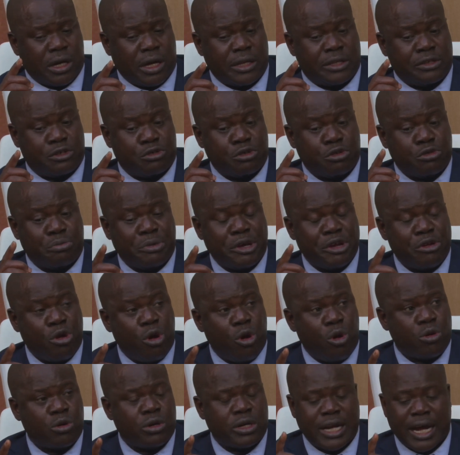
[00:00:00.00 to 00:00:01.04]
should be
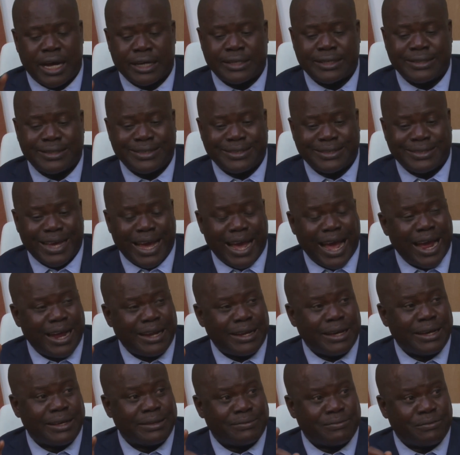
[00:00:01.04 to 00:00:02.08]
known that
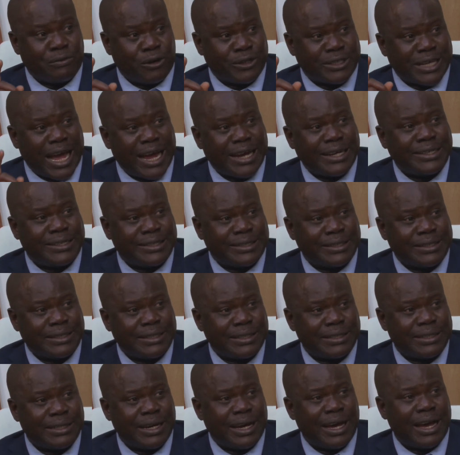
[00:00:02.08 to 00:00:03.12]
it was Andy
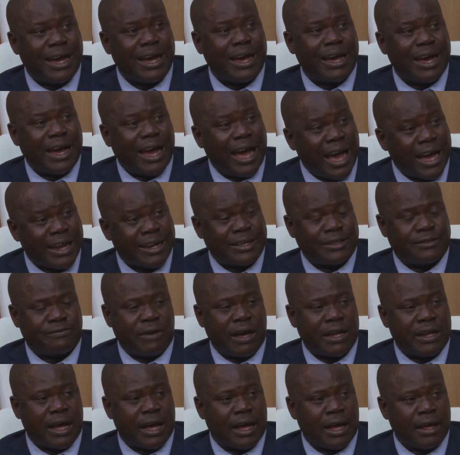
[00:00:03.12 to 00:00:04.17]
and his
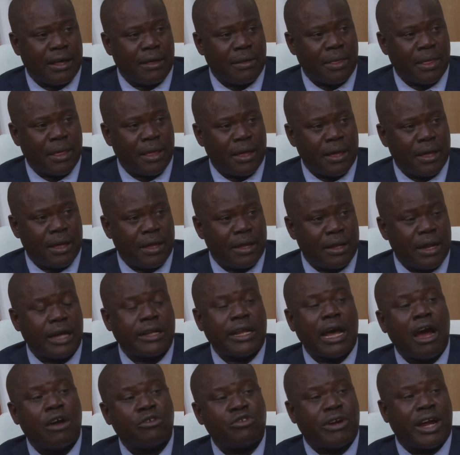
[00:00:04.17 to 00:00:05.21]
father that
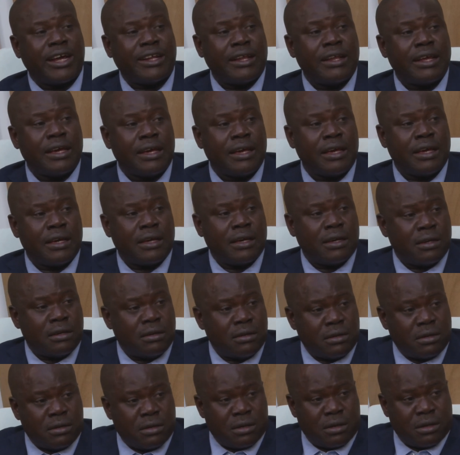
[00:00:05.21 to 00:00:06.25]
outrightly
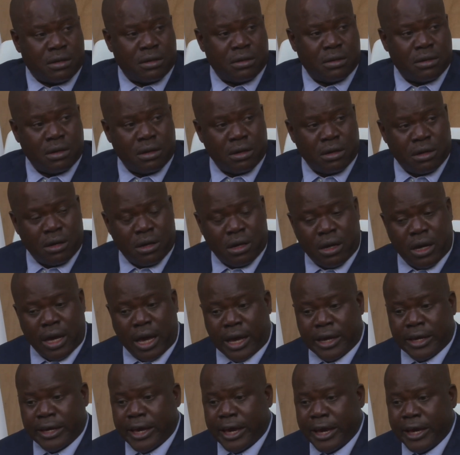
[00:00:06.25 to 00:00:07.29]

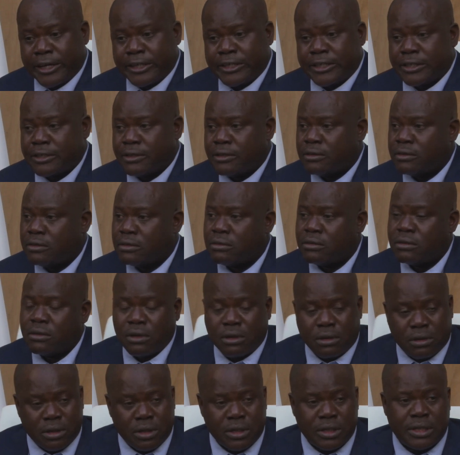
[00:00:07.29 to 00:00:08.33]
engaged
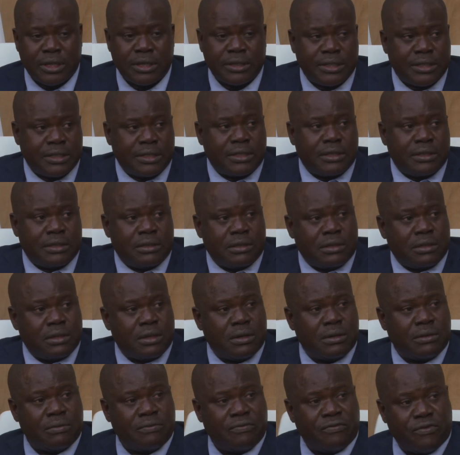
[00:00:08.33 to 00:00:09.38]
in this
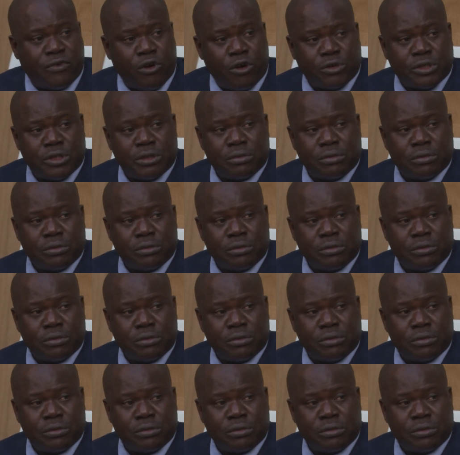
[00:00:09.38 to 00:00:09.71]
fraud.